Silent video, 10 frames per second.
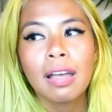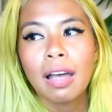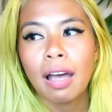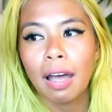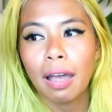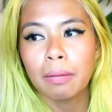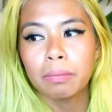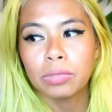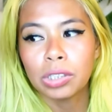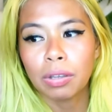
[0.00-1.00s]

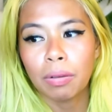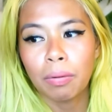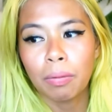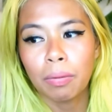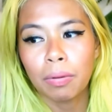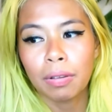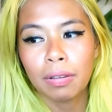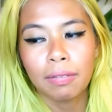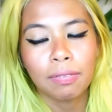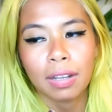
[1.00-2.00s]
So
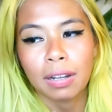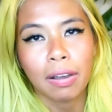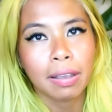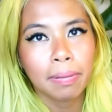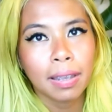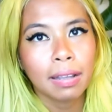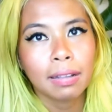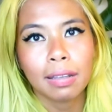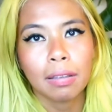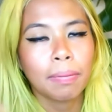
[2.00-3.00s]
if they like
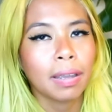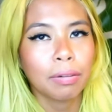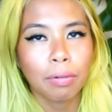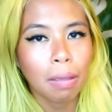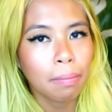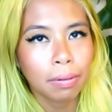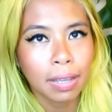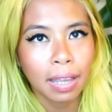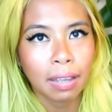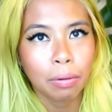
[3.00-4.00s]
pink, then you pick a rainbow
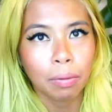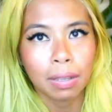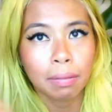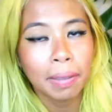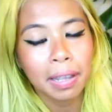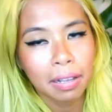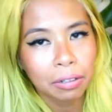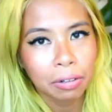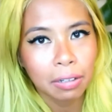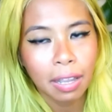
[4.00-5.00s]
cake with pink
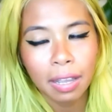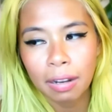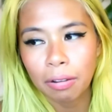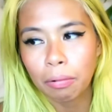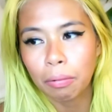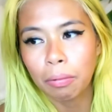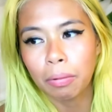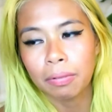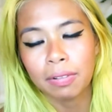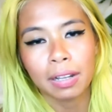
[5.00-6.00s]
color on it,
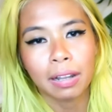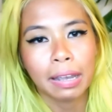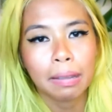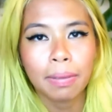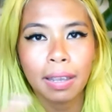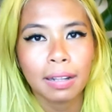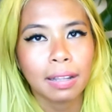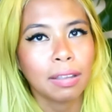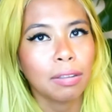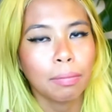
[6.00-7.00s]
or if they like pink,
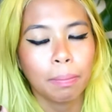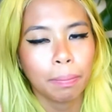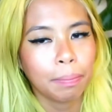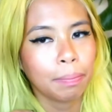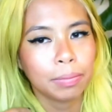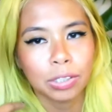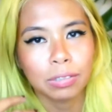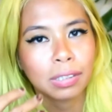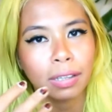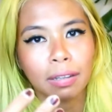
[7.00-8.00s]
then you
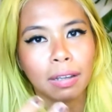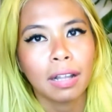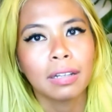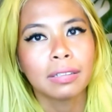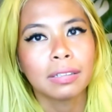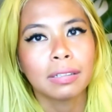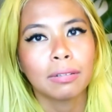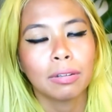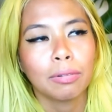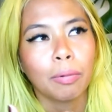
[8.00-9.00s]
choose the other colors,
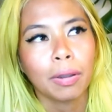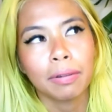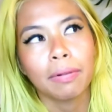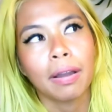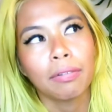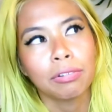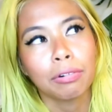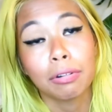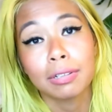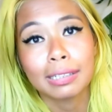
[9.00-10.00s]
work around
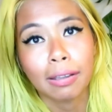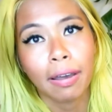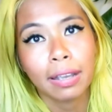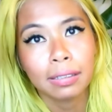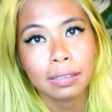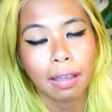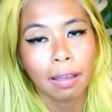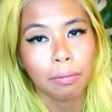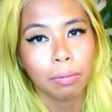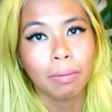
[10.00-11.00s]
your designs
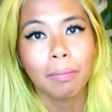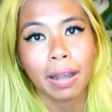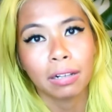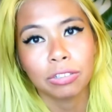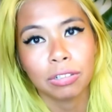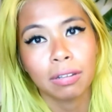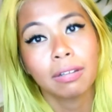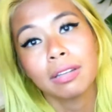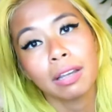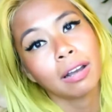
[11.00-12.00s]
that will match the
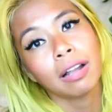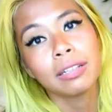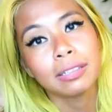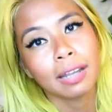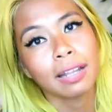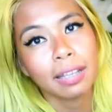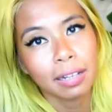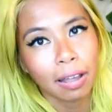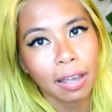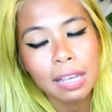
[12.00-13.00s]
colors that they
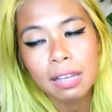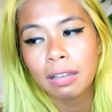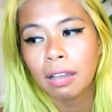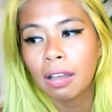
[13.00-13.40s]
like.